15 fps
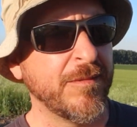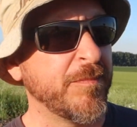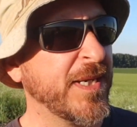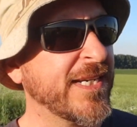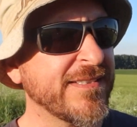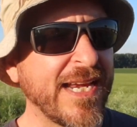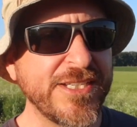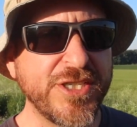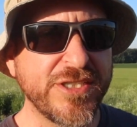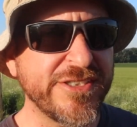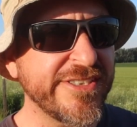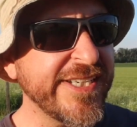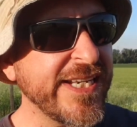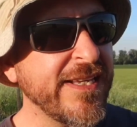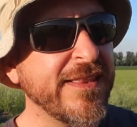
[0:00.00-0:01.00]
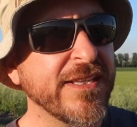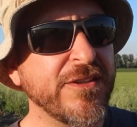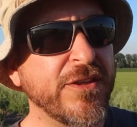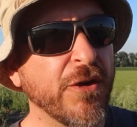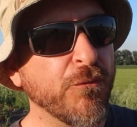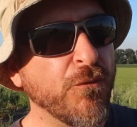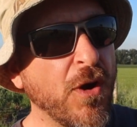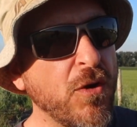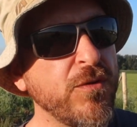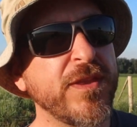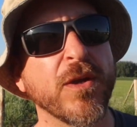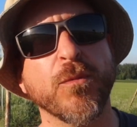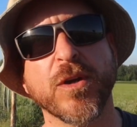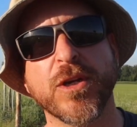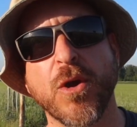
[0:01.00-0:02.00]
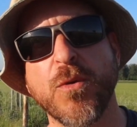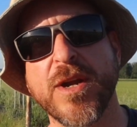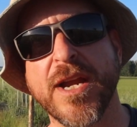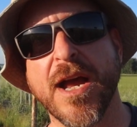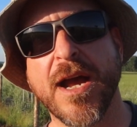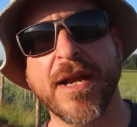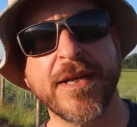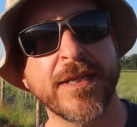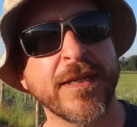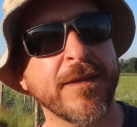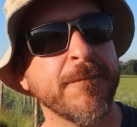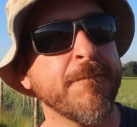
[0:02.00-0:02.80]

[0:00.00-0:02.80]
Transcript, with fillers: because I just see that the road that we're going on